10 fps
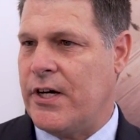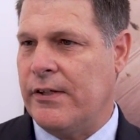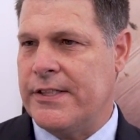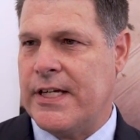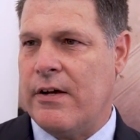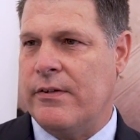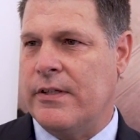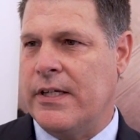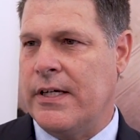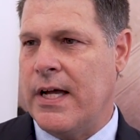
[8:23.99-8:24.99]
Charlies out
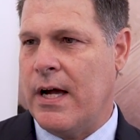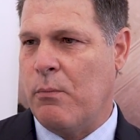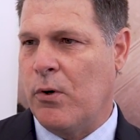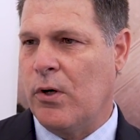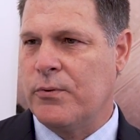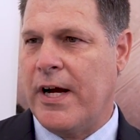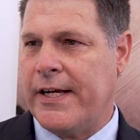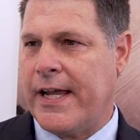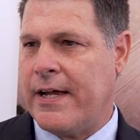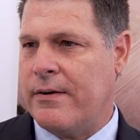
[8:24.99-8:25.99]
in the uh, world
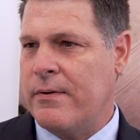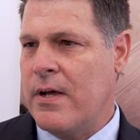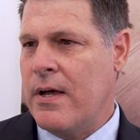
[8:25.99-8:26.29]
right now.